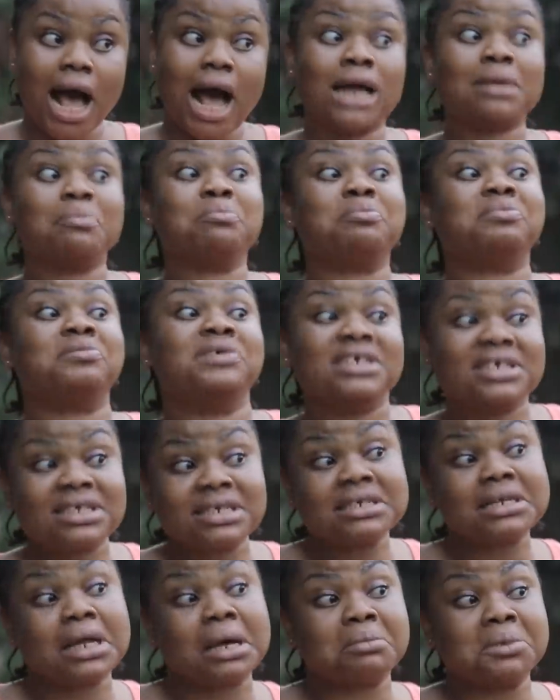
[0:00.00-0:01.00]
And Prince
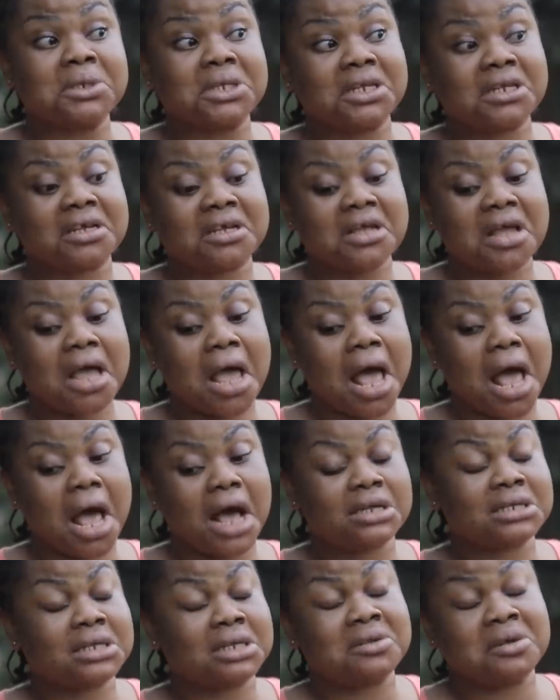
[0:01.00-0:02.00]
Namunde
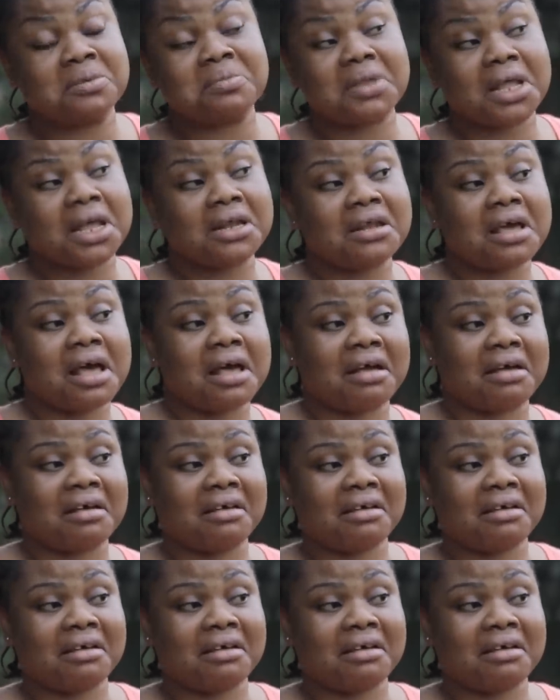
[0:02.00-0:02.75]
has adopted her.